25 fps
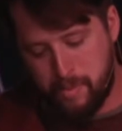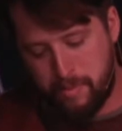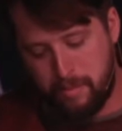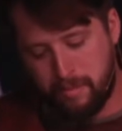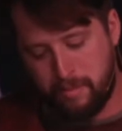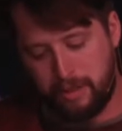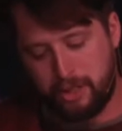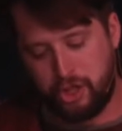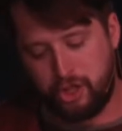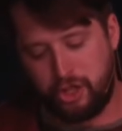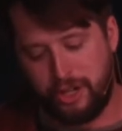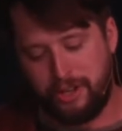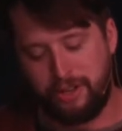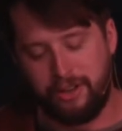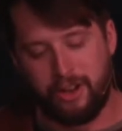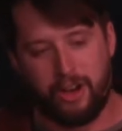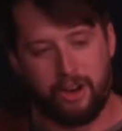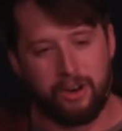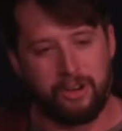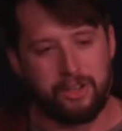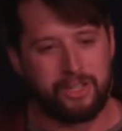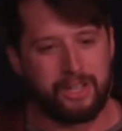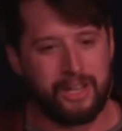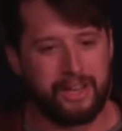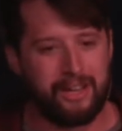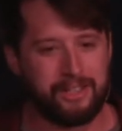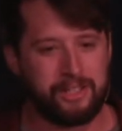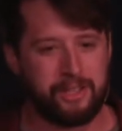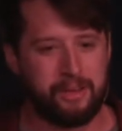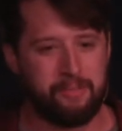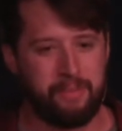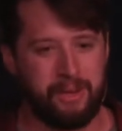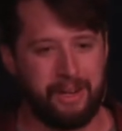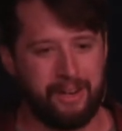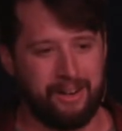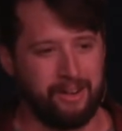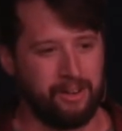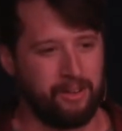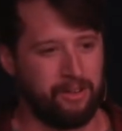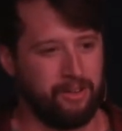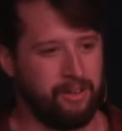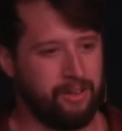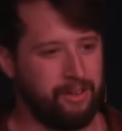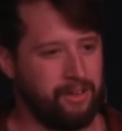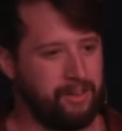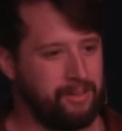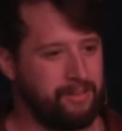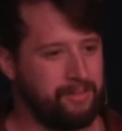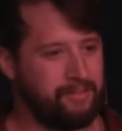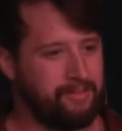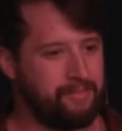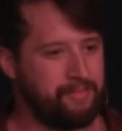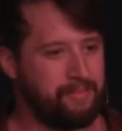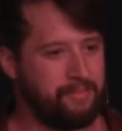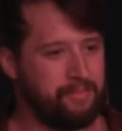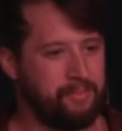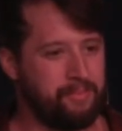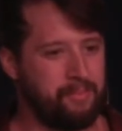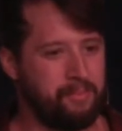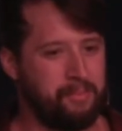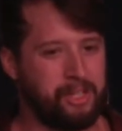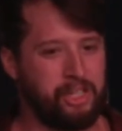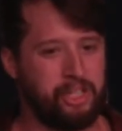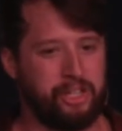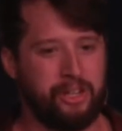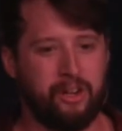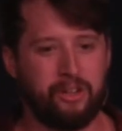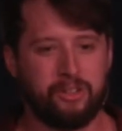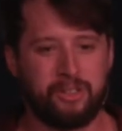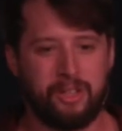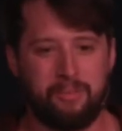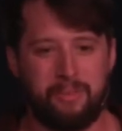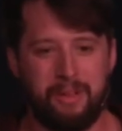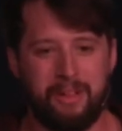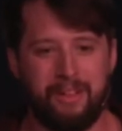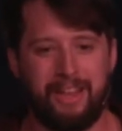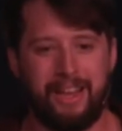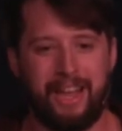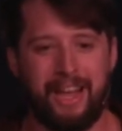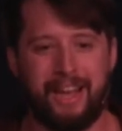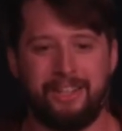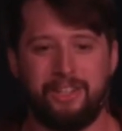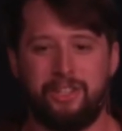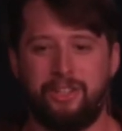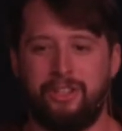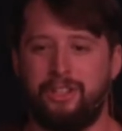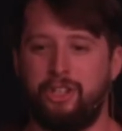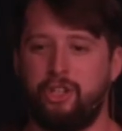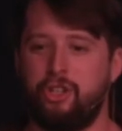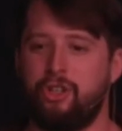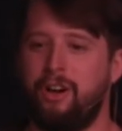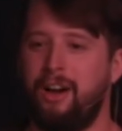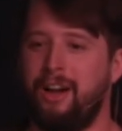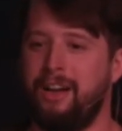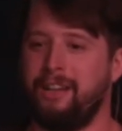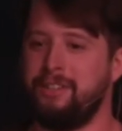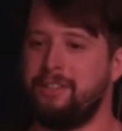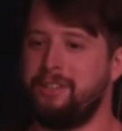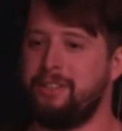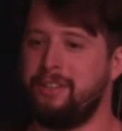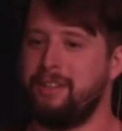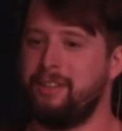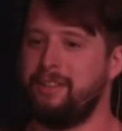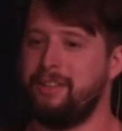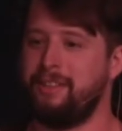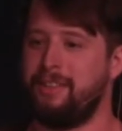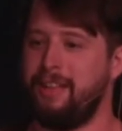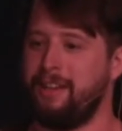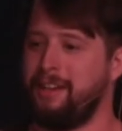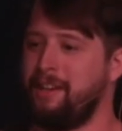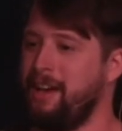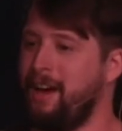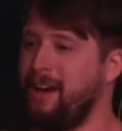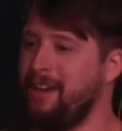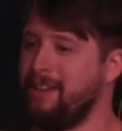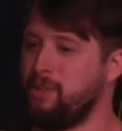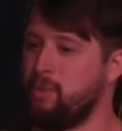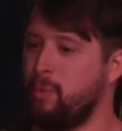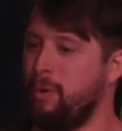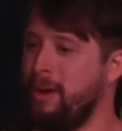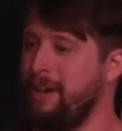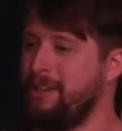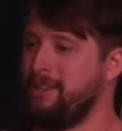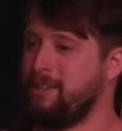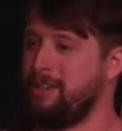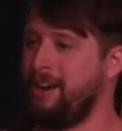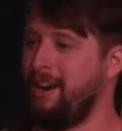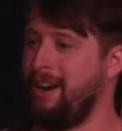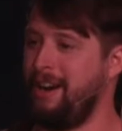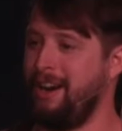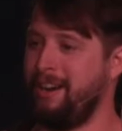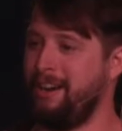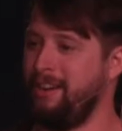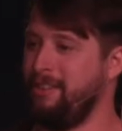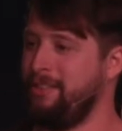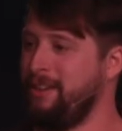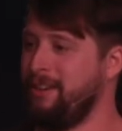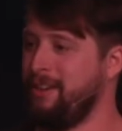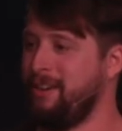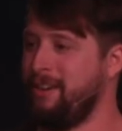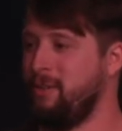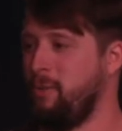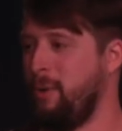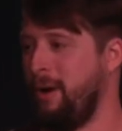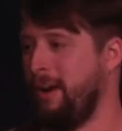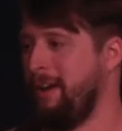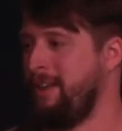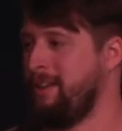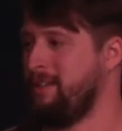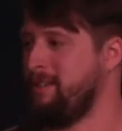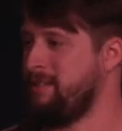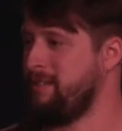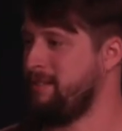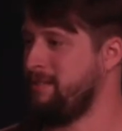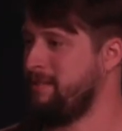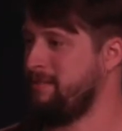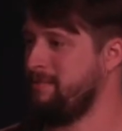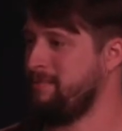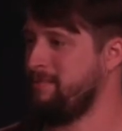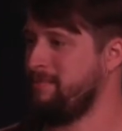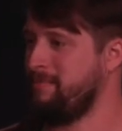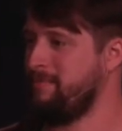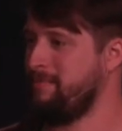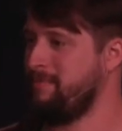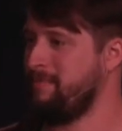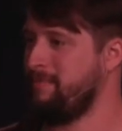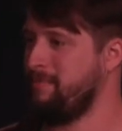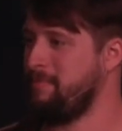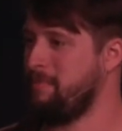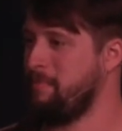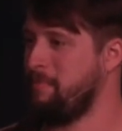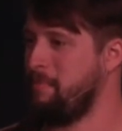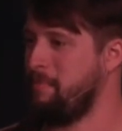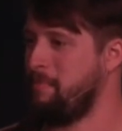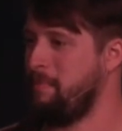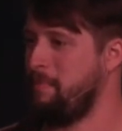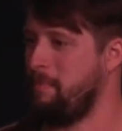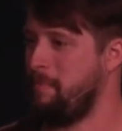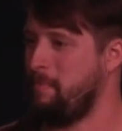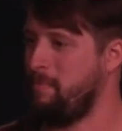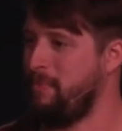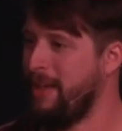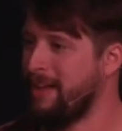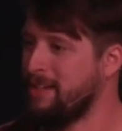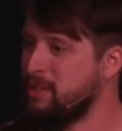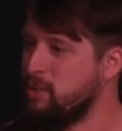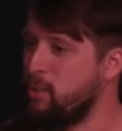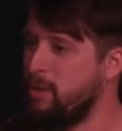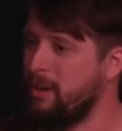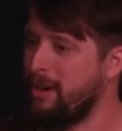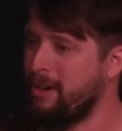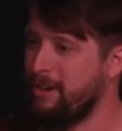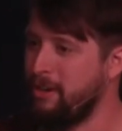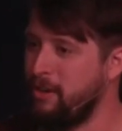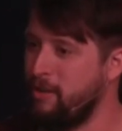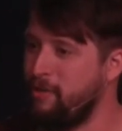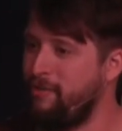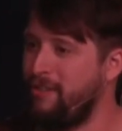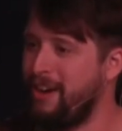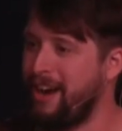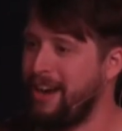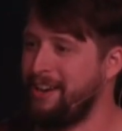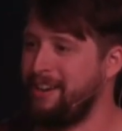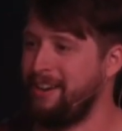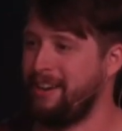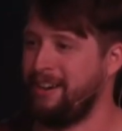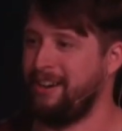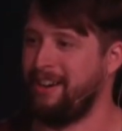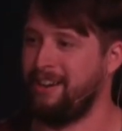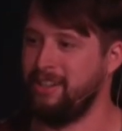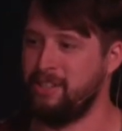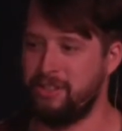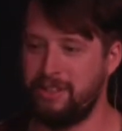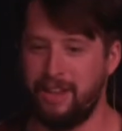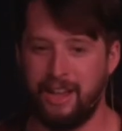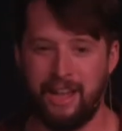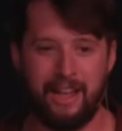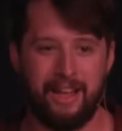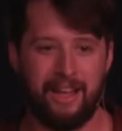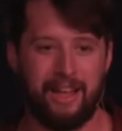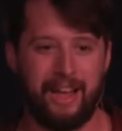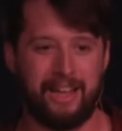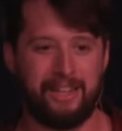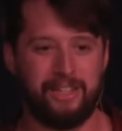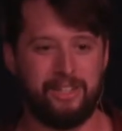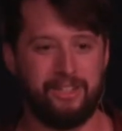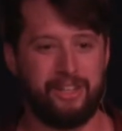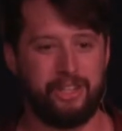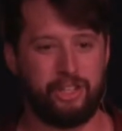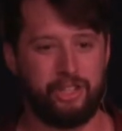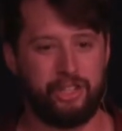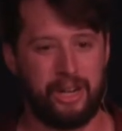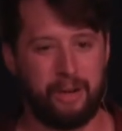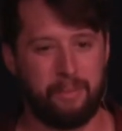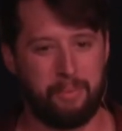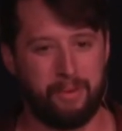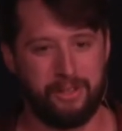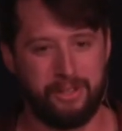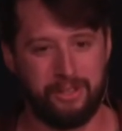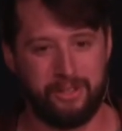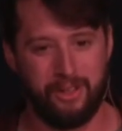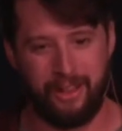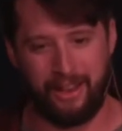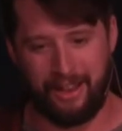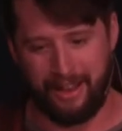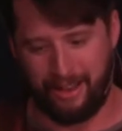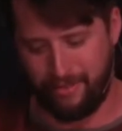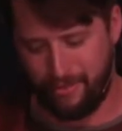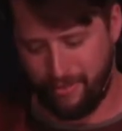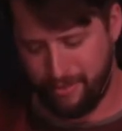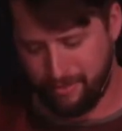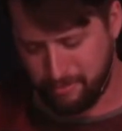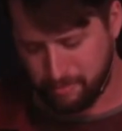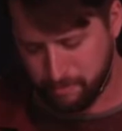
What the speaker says: She knows that it's a miracle, but she ultimately has to trust that God's ways are higher than her ways. And that's where you find her as these shepherds leave.